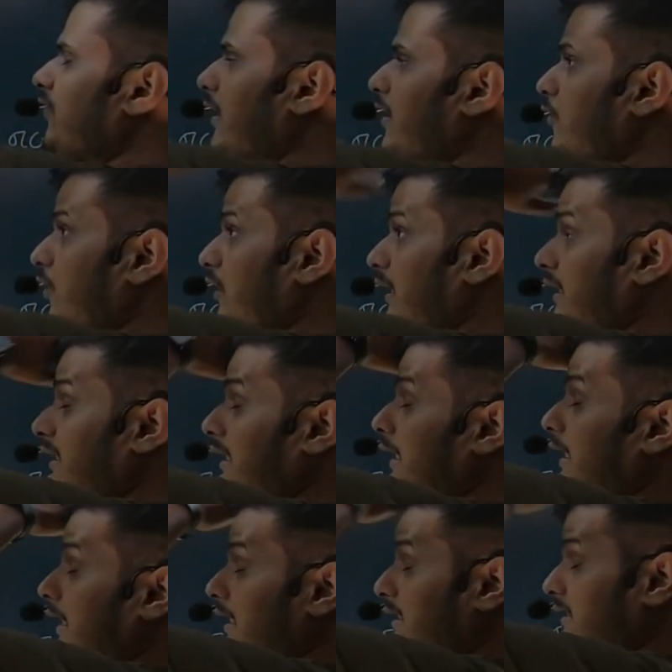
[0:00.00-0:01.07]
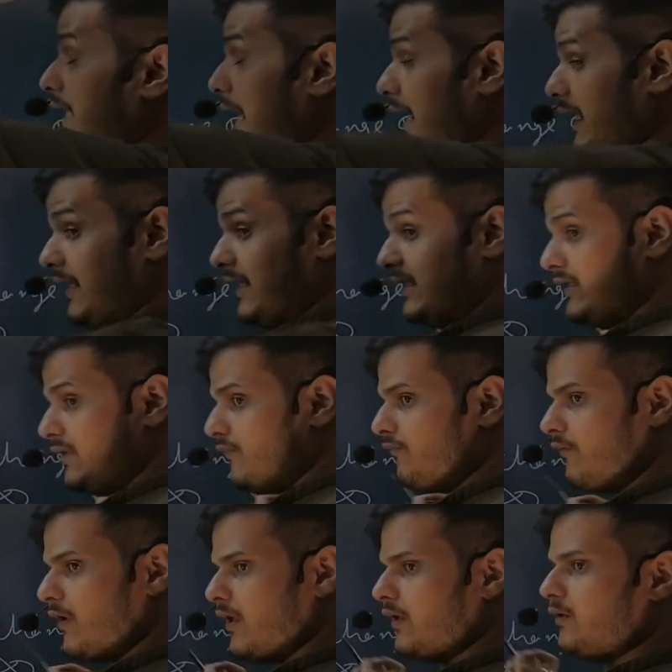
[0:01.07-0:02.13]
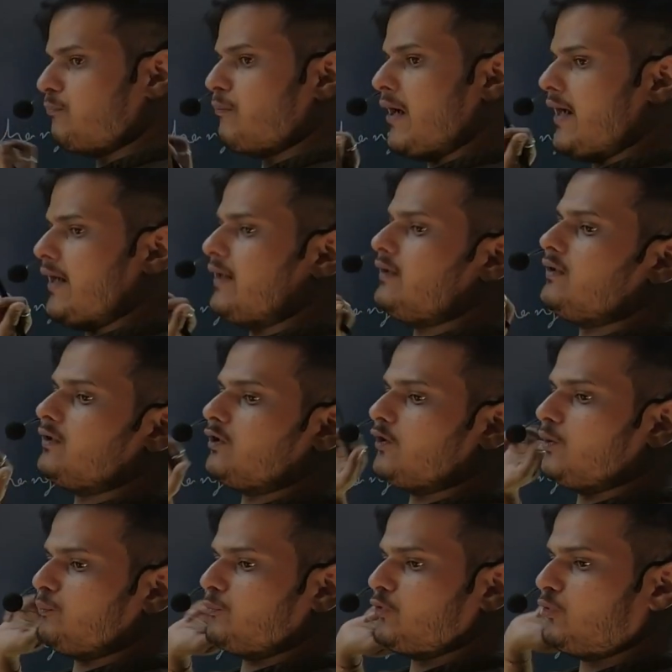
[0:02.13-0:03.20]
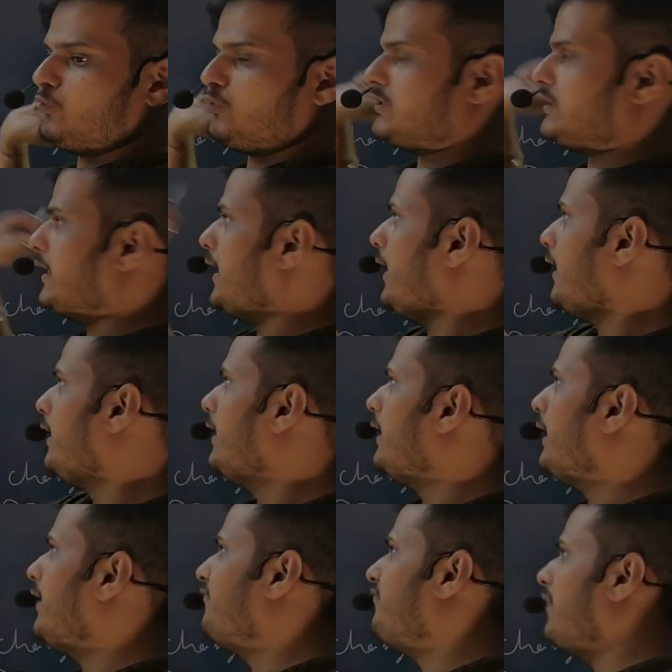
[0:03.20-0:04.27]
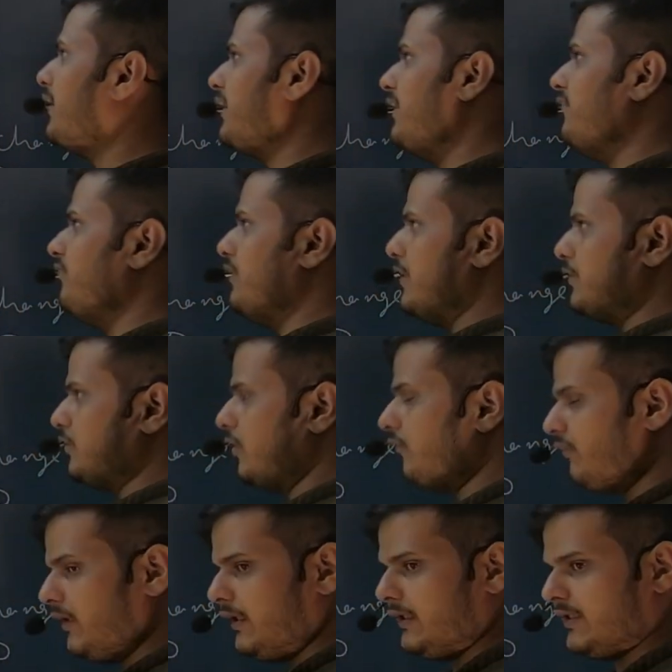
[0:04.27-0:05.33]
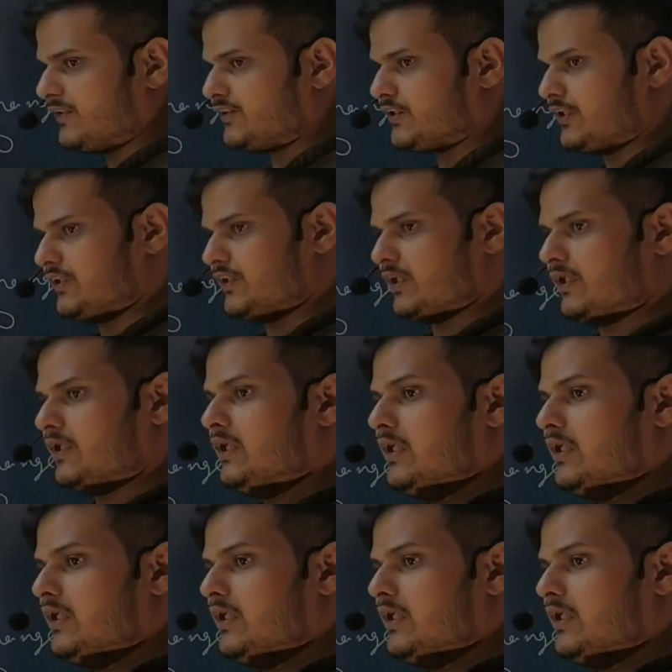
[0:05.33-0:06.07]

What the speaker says: or it is identified by the terminology effectiveness of heat exchanger.